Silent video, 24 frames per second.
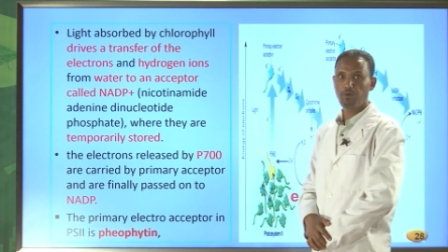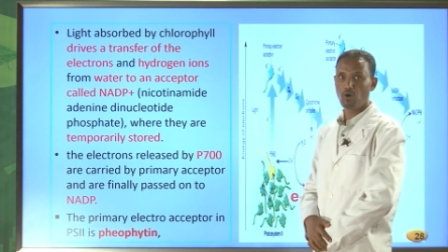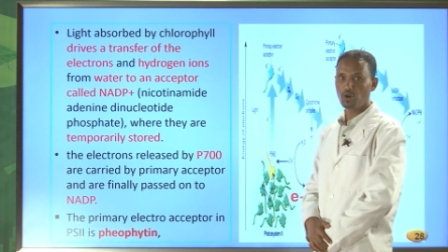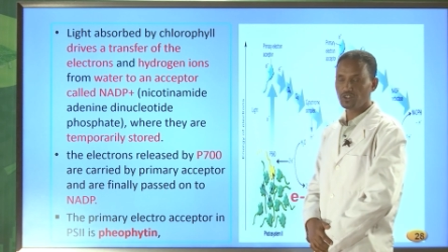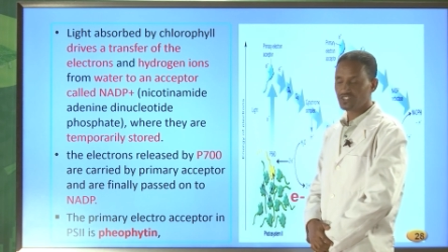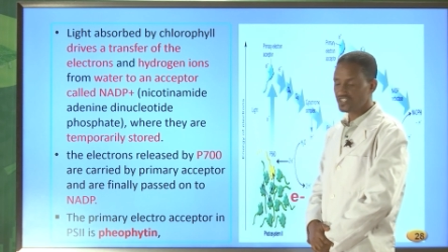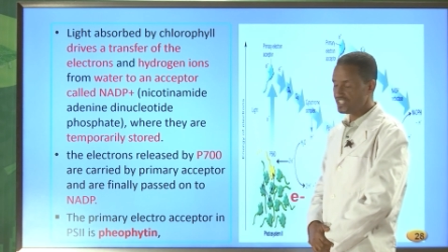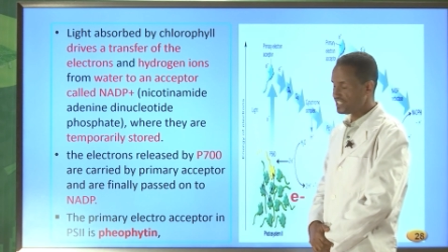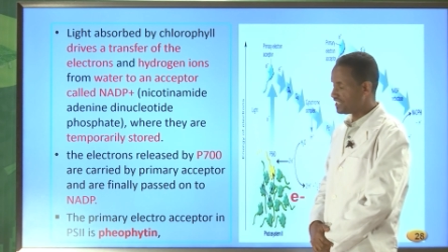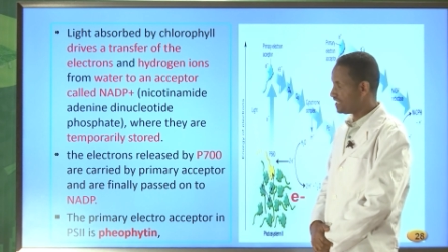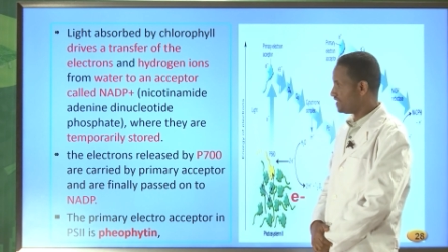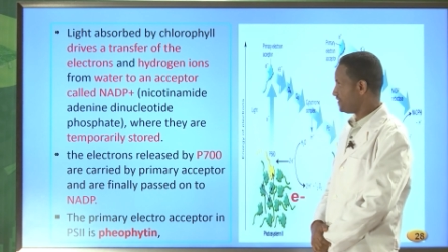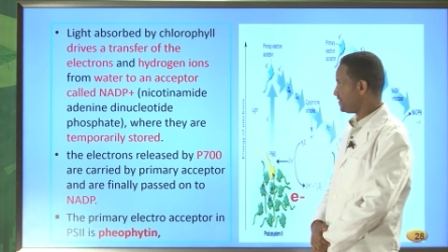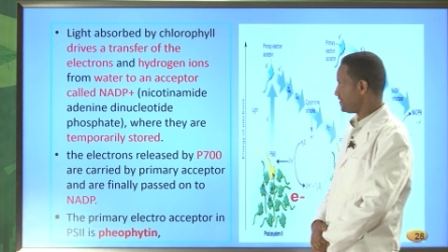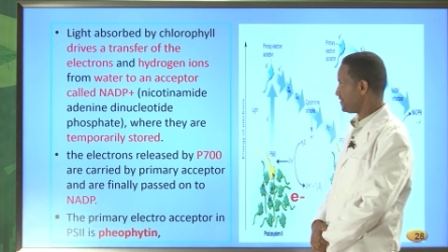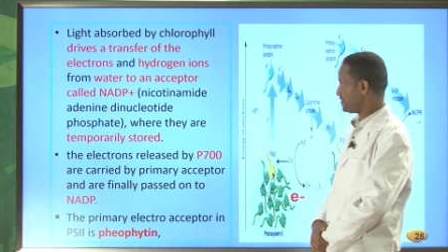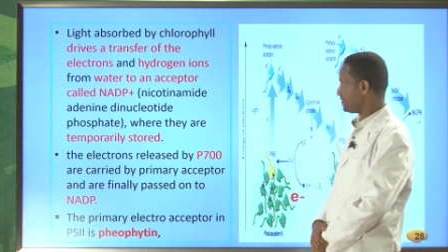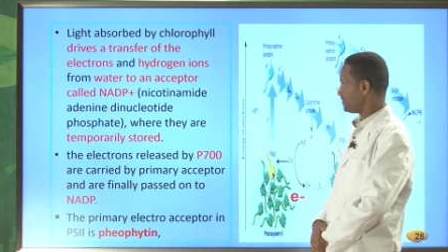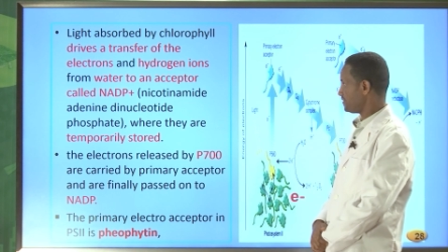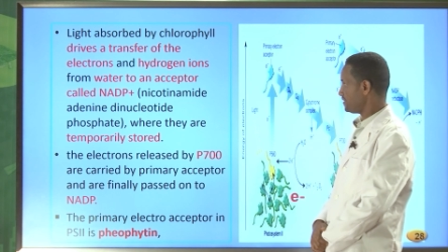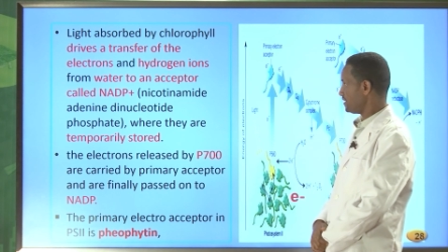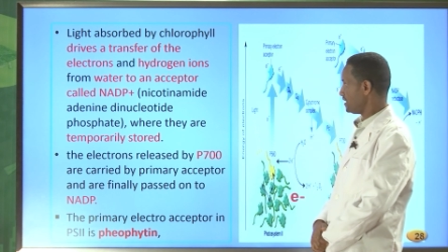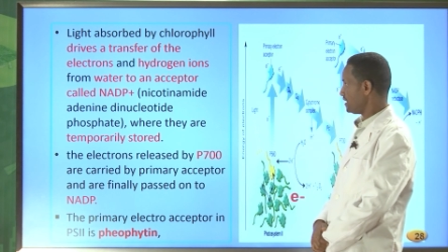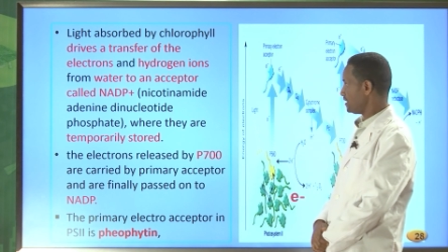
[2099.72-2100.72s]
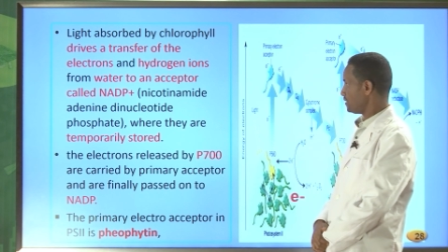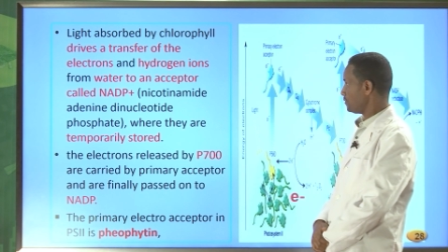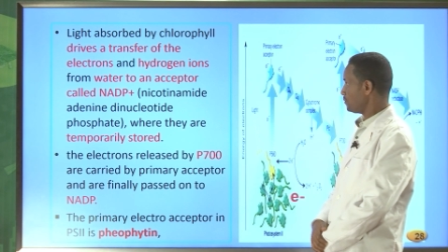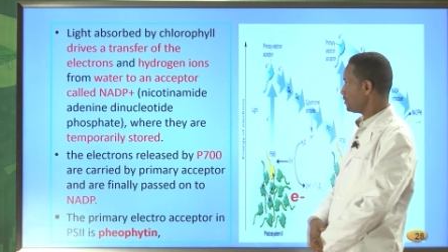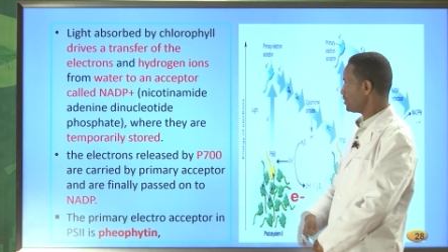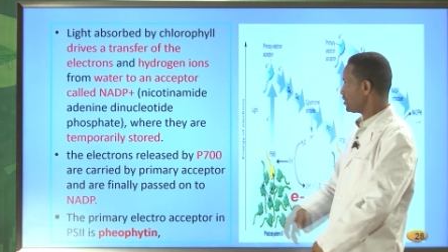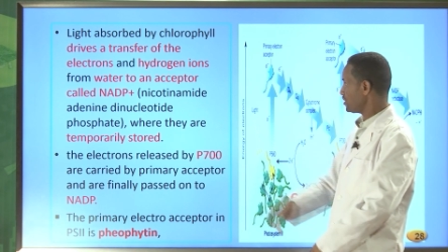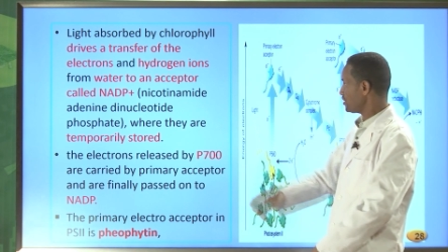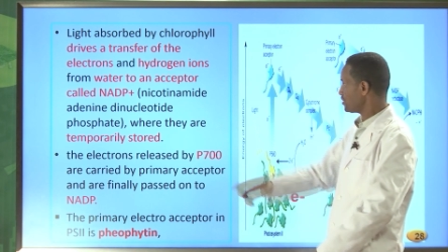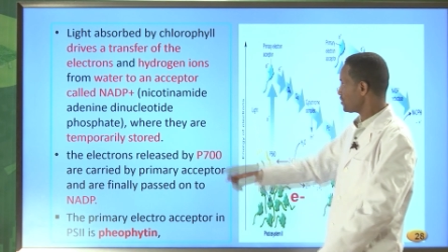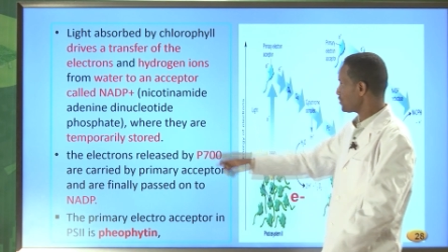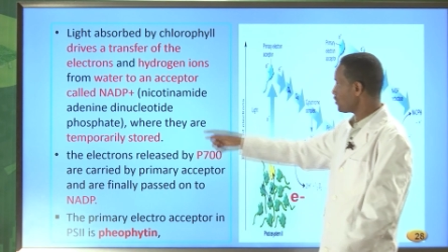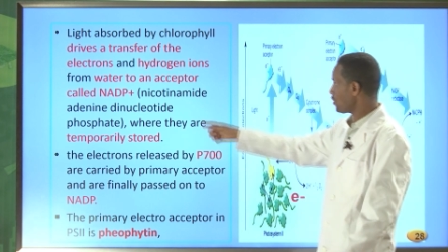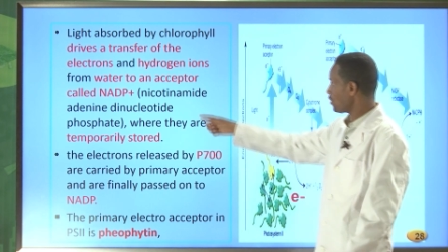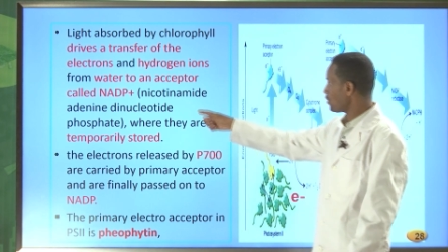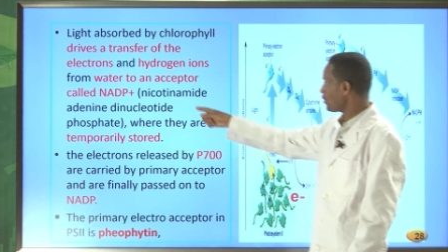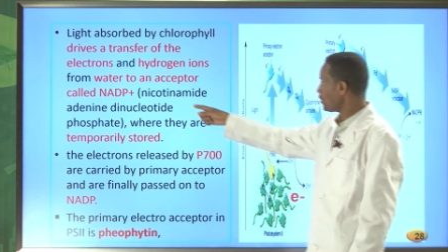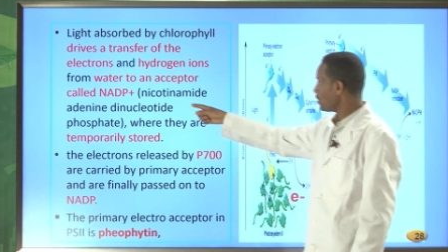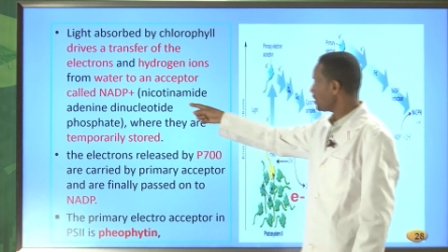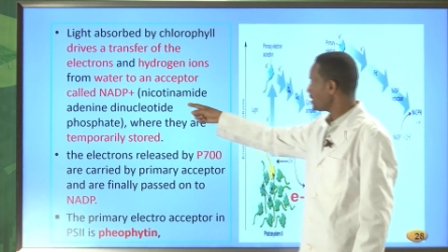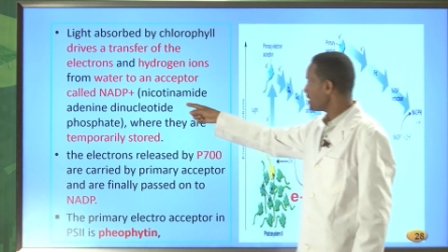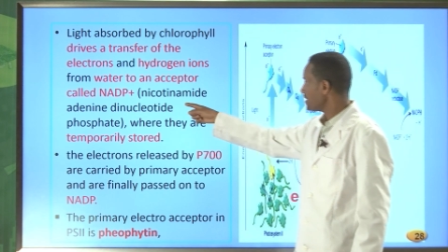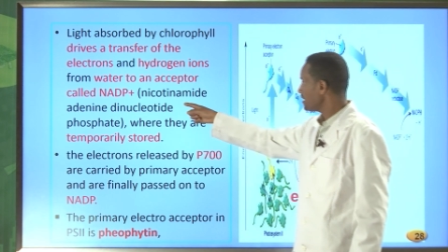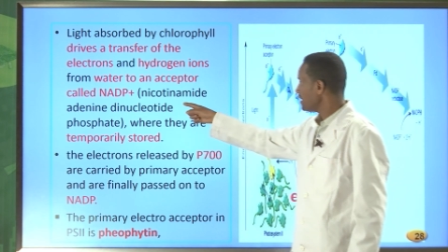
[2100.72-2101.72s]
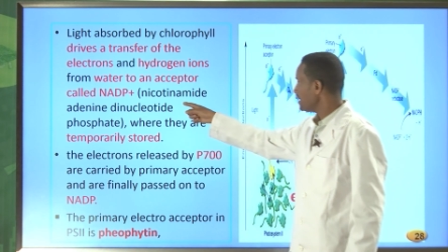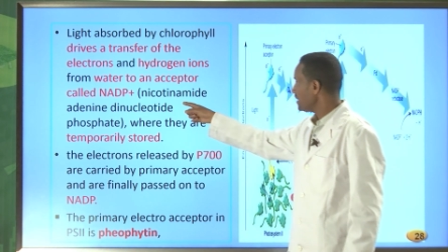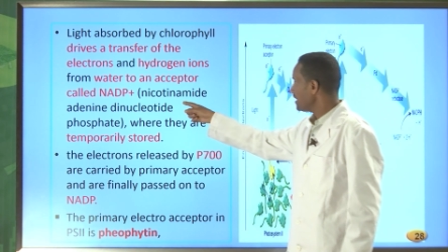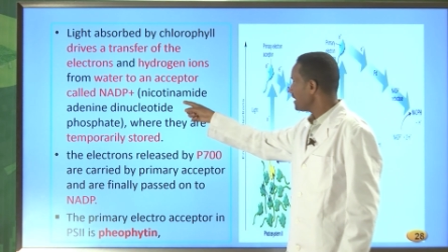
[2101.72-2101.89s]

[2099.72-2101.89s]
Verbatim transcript: positive, which is so called